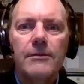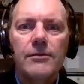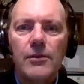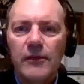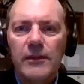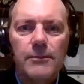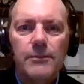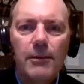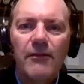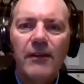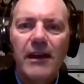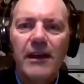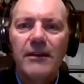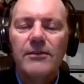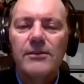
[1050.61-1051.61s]
service
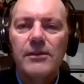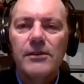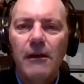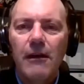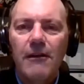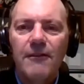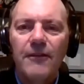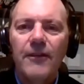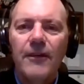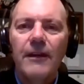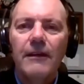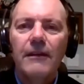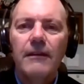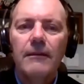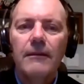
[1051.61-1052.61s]
providers
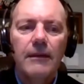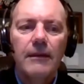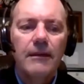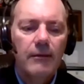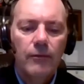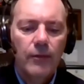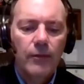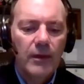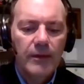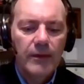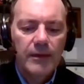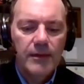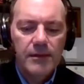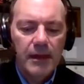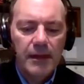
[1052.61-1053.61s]
offering, uh,
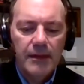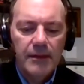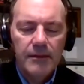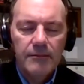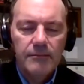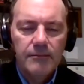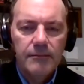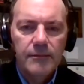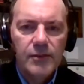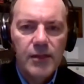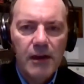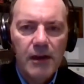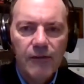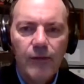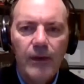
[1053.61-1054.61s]
whether it's their
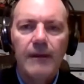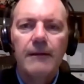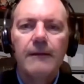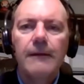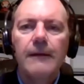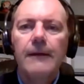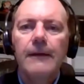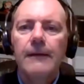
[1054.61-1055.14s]
software